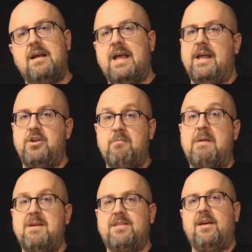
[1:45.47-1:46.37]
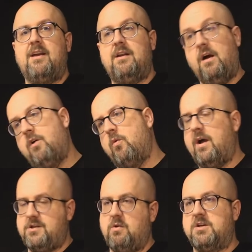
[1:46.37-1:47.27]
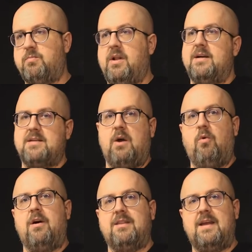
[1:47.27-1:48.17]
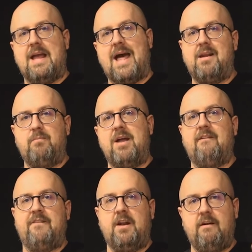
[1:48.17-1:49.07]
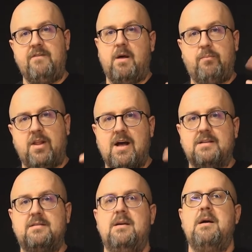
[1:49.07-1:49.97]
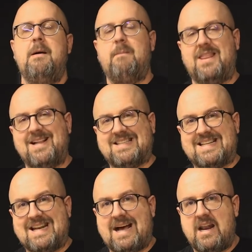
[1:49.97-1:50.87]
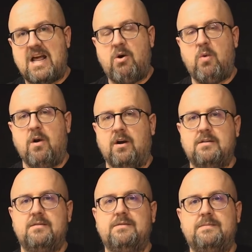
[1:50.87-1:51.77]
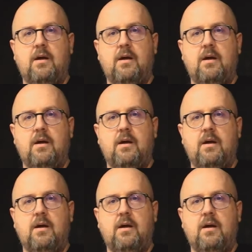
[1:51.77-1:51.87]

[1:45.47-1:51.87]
And you may be thinking, oh, well, Torx Plus, I want the added benefit of the plus. But that's not how it works.